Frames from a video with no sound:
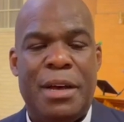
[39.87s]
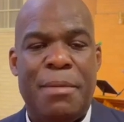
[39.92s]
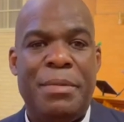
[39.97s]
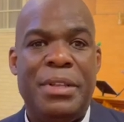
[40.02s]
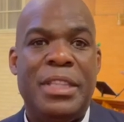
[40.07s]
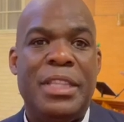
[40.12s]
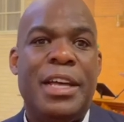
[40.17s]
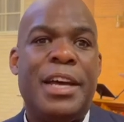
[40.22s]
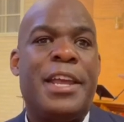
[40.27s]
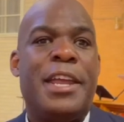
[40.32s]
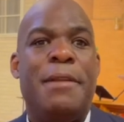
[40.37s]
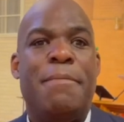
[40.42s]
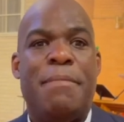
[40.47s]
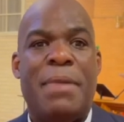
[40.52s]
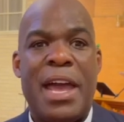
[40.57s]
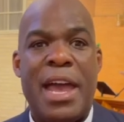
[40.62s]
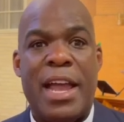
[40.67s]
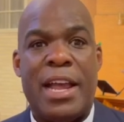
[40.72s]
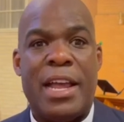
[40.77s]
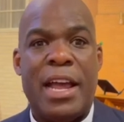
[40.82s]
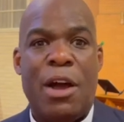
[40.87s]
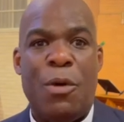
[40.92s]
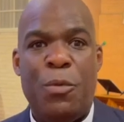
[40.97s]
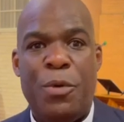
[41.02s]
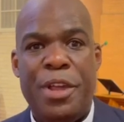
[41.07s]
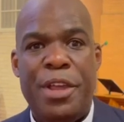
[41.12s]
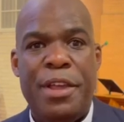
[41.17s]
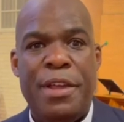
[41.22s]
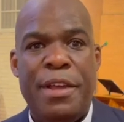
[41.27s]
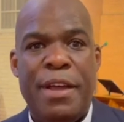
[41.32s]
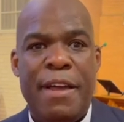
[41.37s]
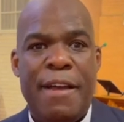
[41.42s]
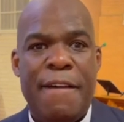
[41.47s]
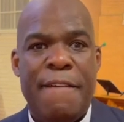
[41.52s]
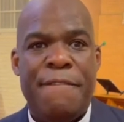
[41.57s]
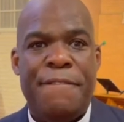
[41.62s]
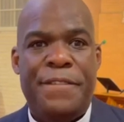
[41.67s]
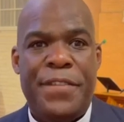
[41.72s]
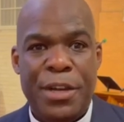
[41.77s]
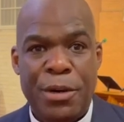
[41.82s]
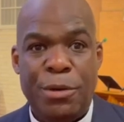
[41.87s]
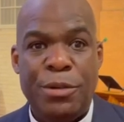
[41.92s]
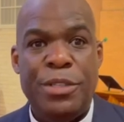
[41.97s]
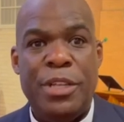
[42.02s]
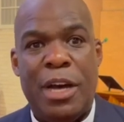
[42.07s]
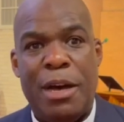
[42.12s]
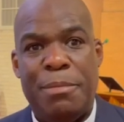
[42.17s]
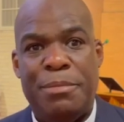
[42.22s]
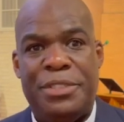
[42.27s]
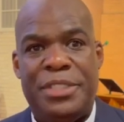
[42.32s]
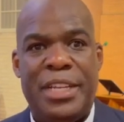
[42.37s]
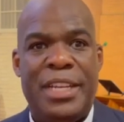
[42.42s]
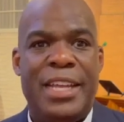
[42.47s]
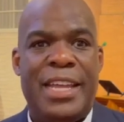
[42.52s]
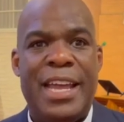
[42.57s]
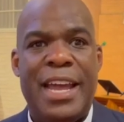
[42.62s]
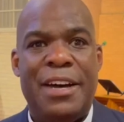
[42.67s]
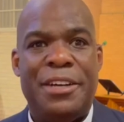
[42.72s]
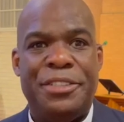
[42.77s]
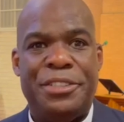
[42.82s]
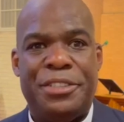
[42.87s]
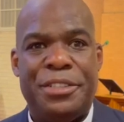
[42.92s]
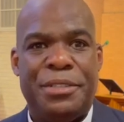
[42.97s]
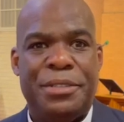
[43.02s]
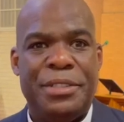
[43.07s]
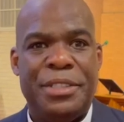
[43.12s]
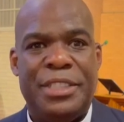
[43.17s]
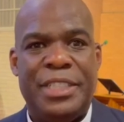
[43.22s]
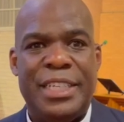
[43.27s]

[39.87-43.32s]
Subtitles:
I mean, looking back, how we filled up City Council,